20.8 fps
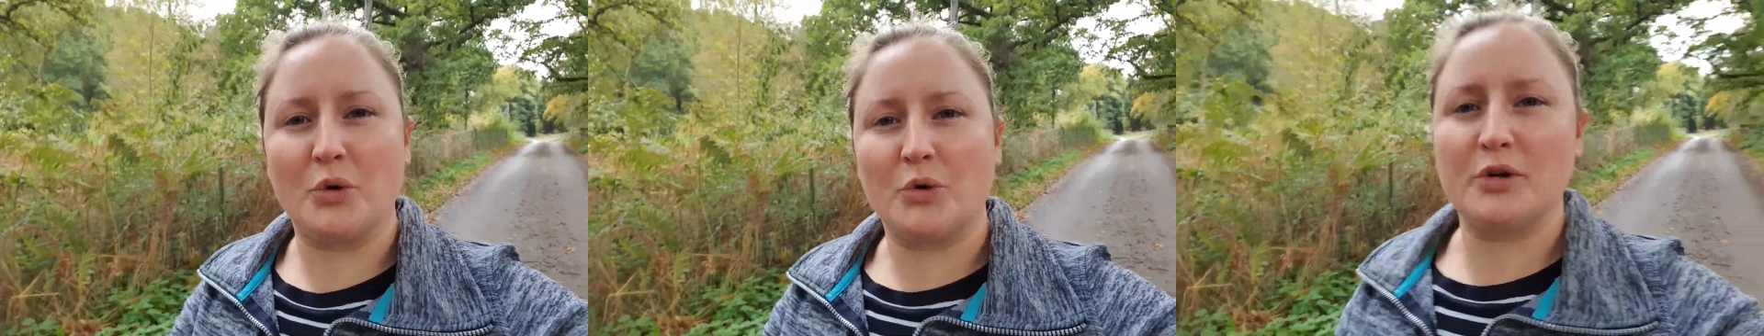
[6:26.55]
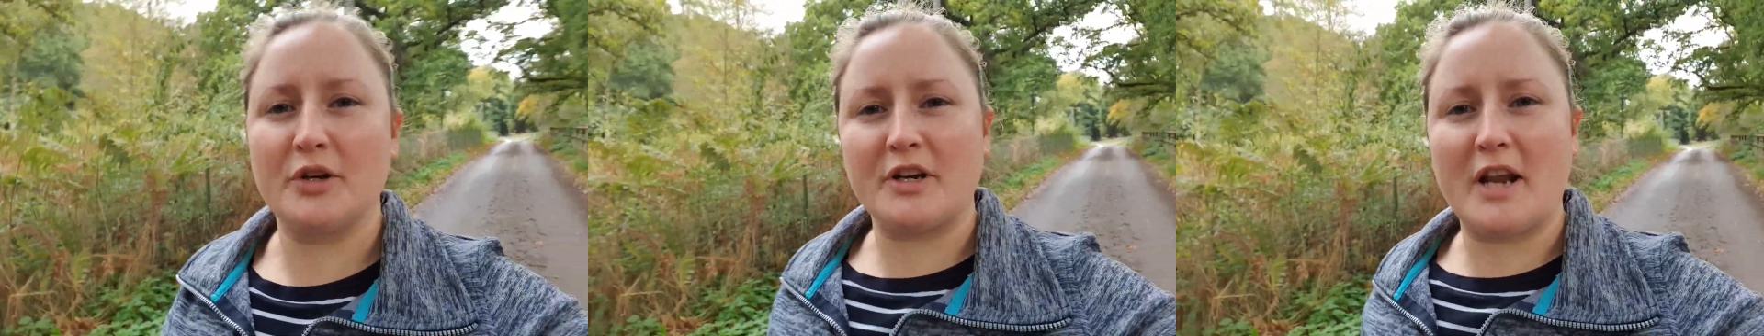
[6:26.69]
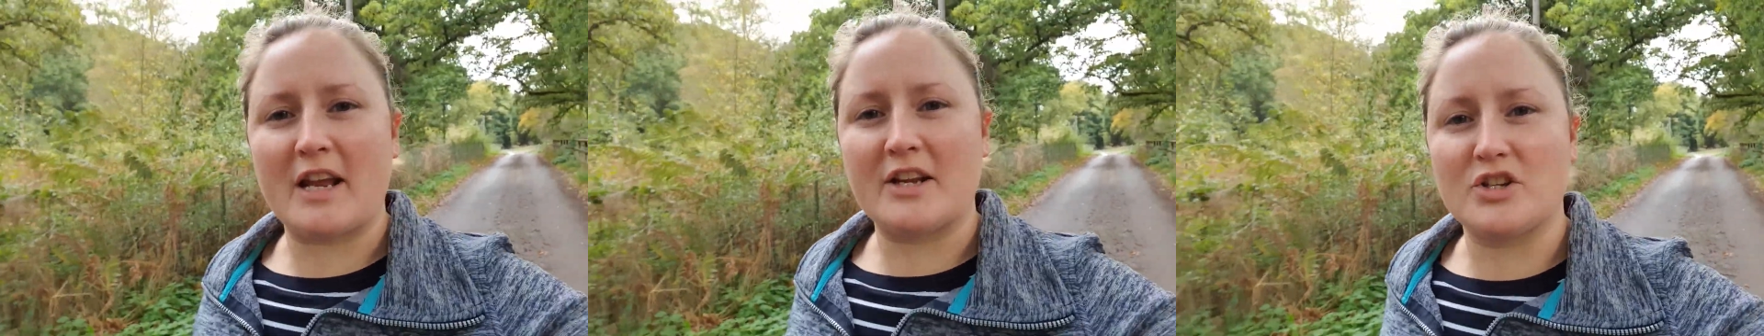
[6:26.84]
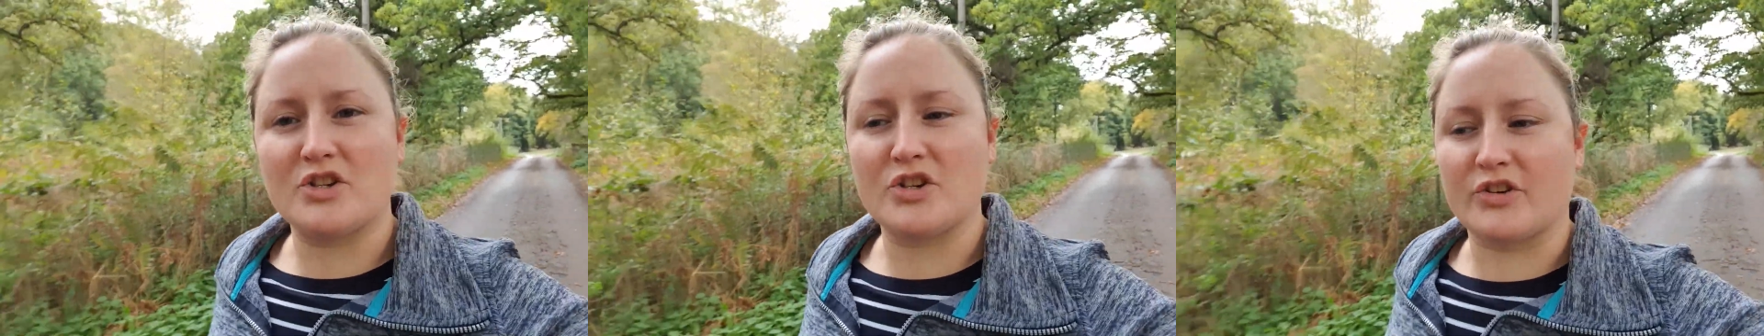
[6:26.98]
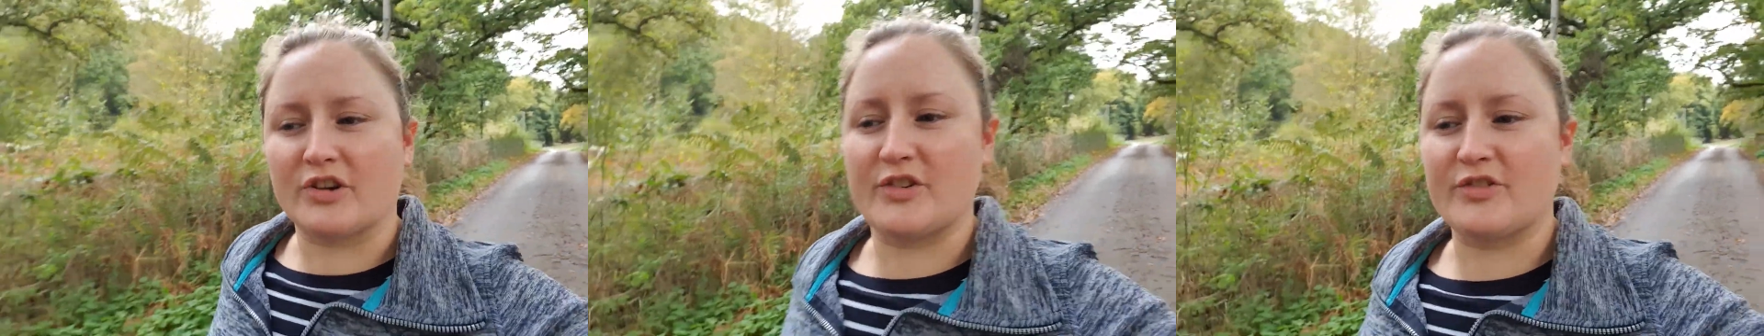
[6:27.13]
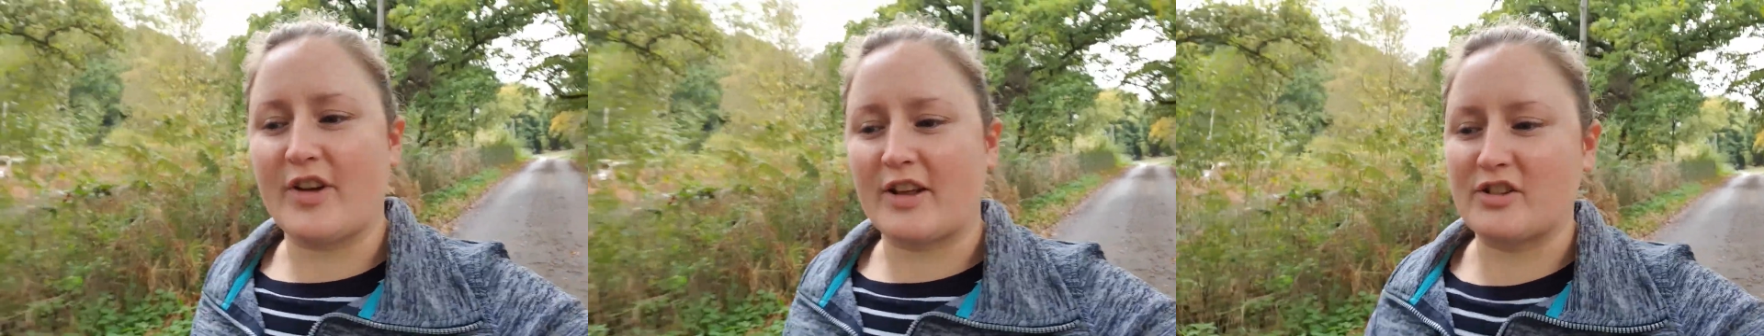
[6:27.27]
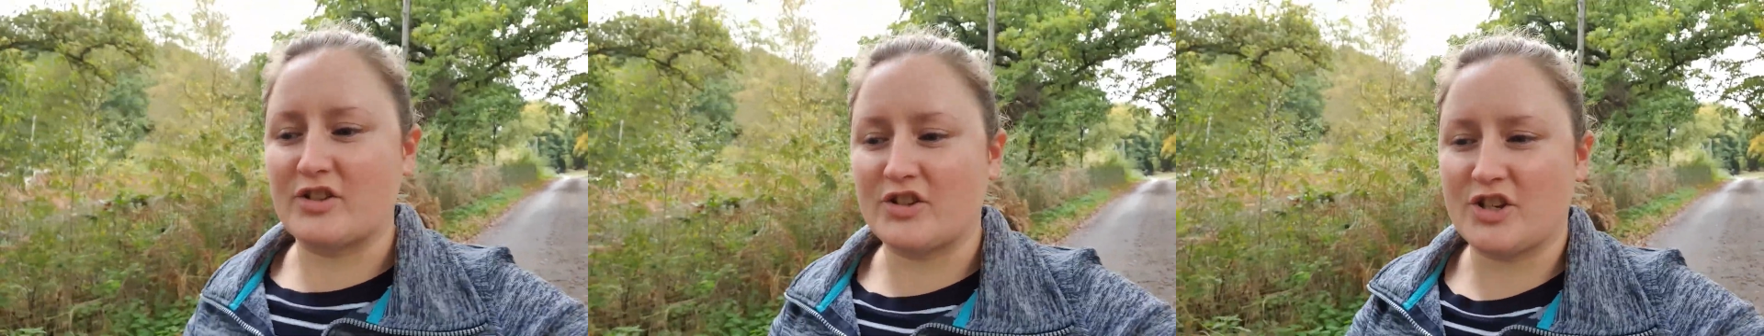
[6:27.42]
nature
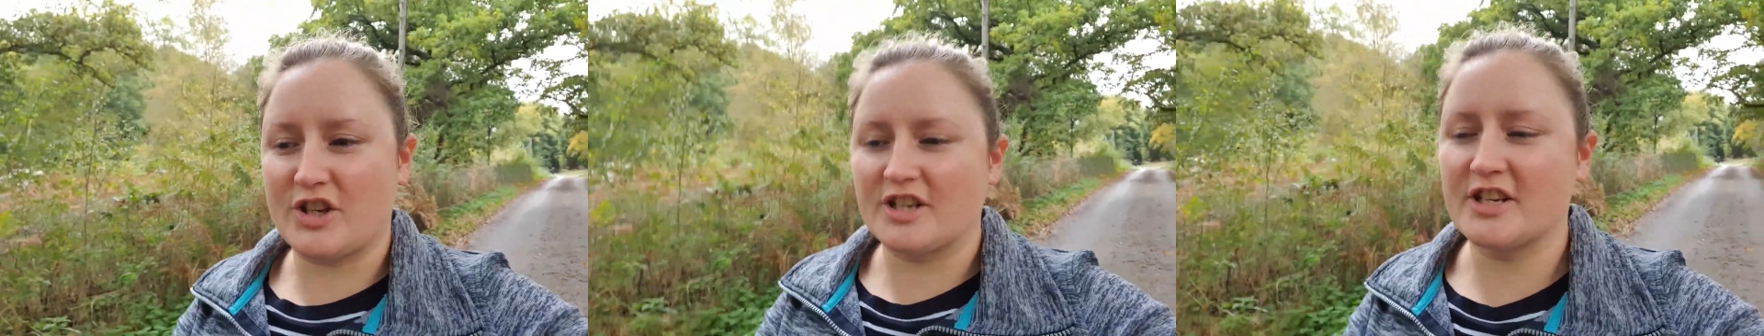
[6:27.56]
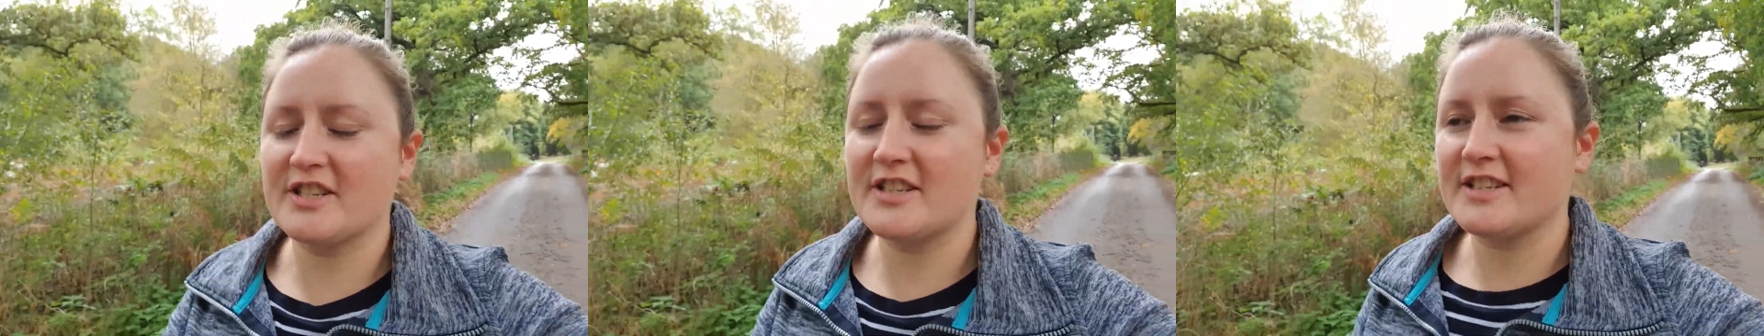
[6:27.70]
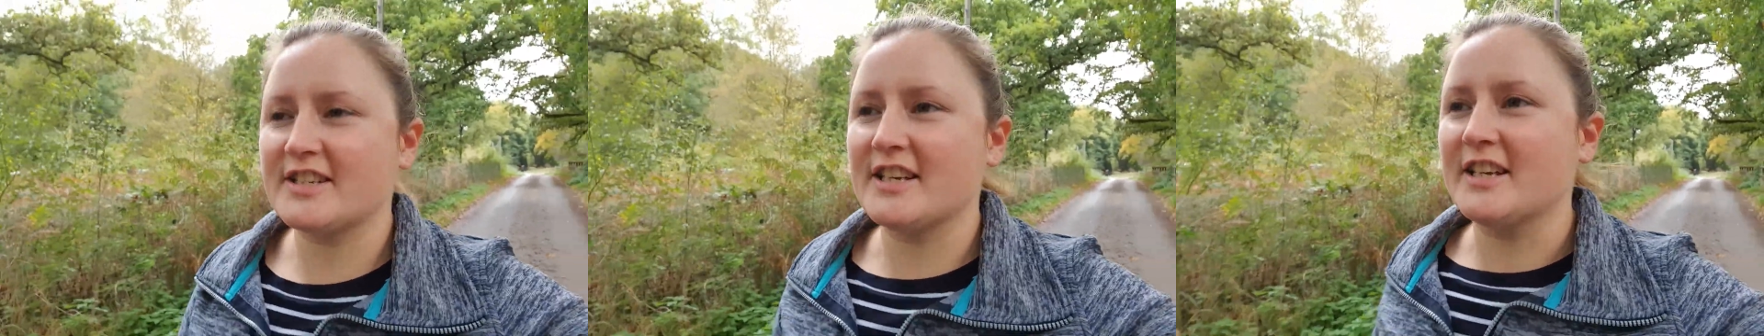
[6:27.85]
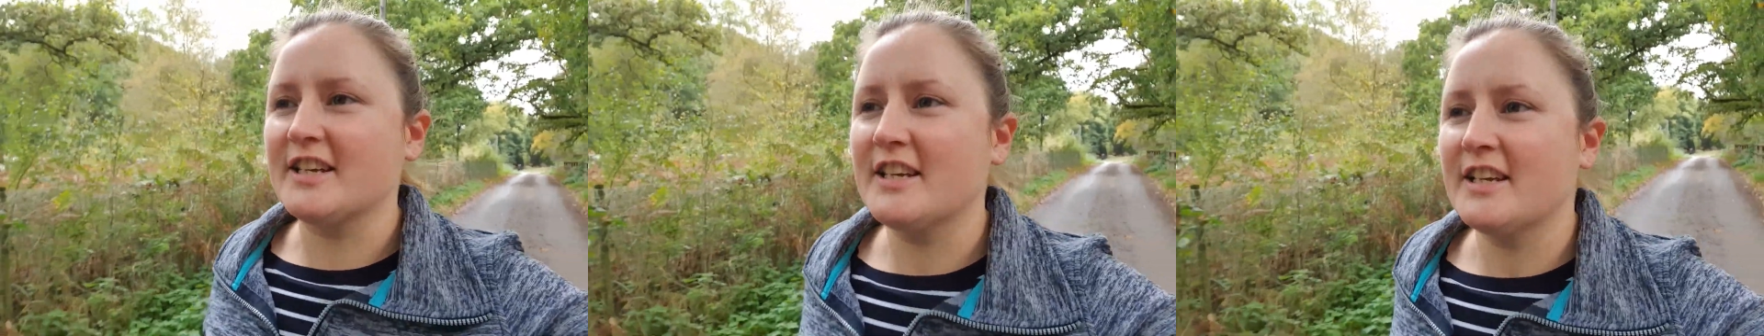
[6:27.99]
adventures.